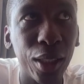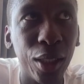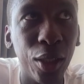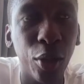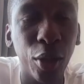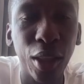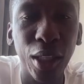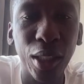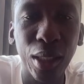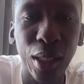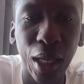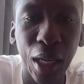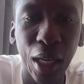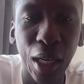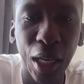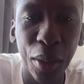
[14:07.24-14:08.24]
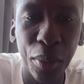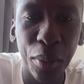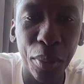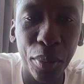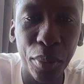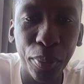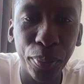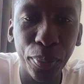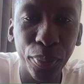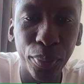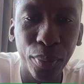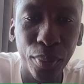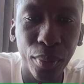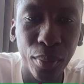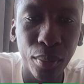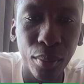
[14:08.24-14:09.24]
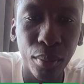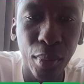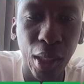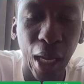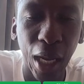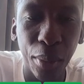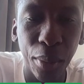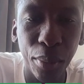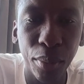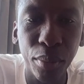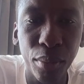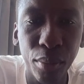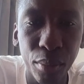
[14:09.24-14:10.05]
not the same game